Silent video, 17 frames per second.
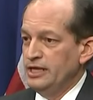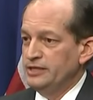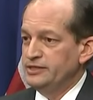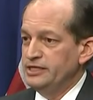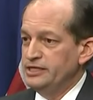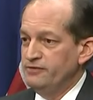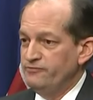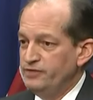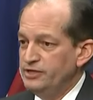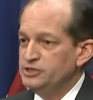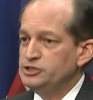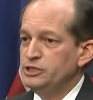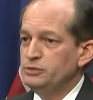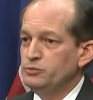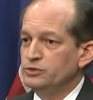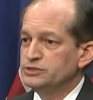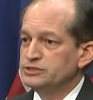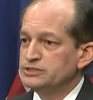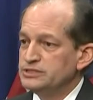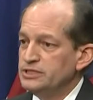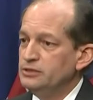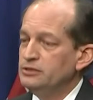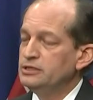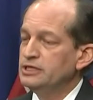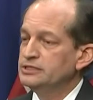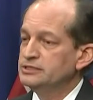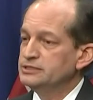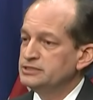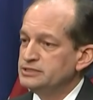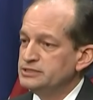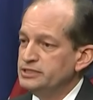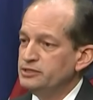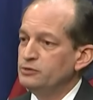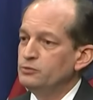the division will still
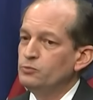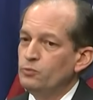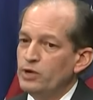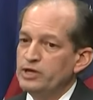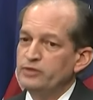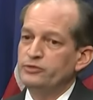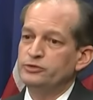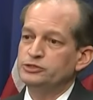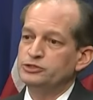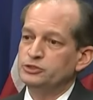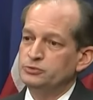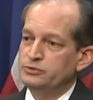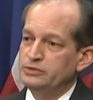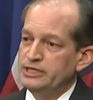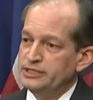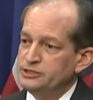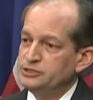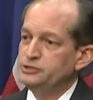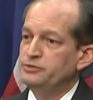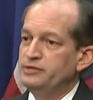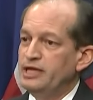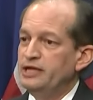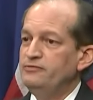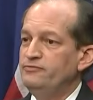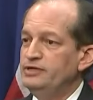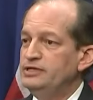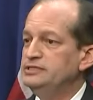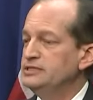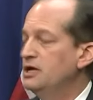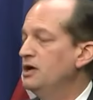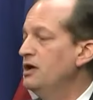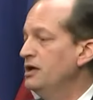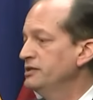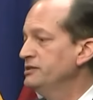consider whether to issue that visa
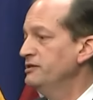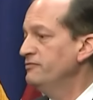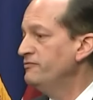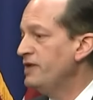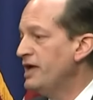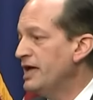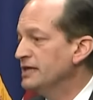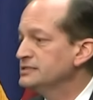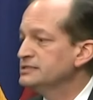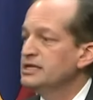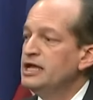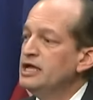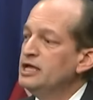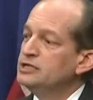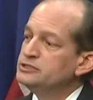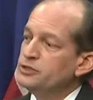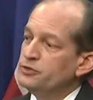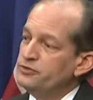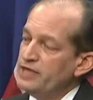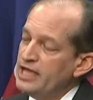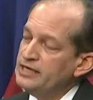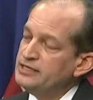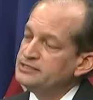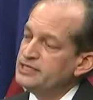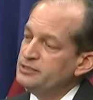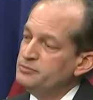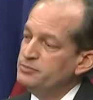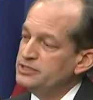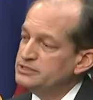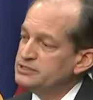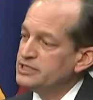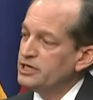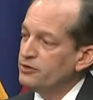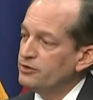on the facts. So that is a
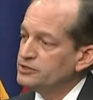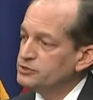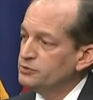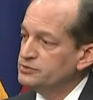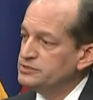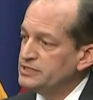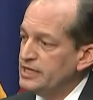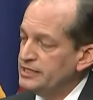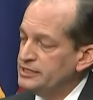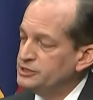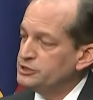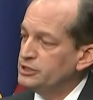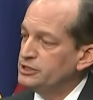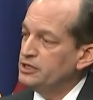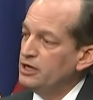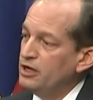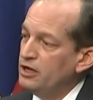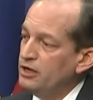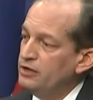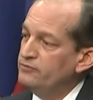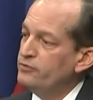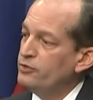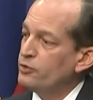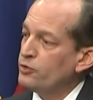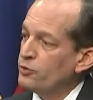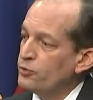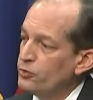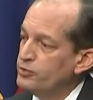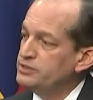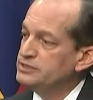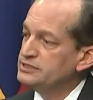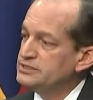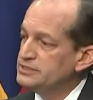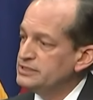mischaracterization of her
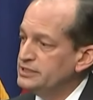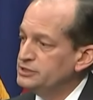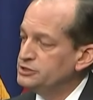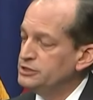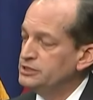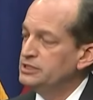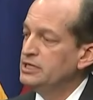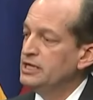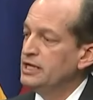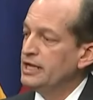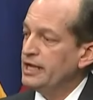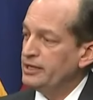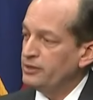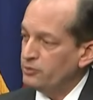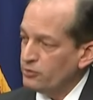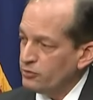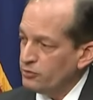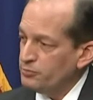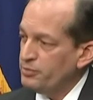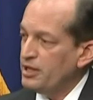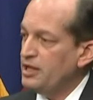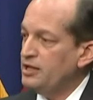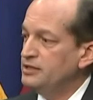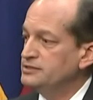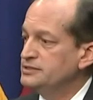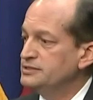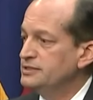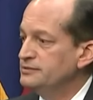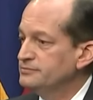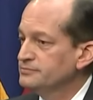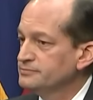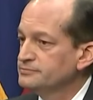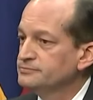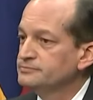decision and her policy.
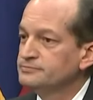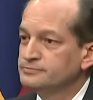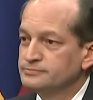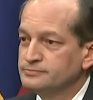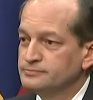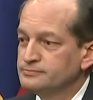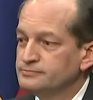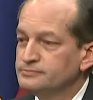Yes.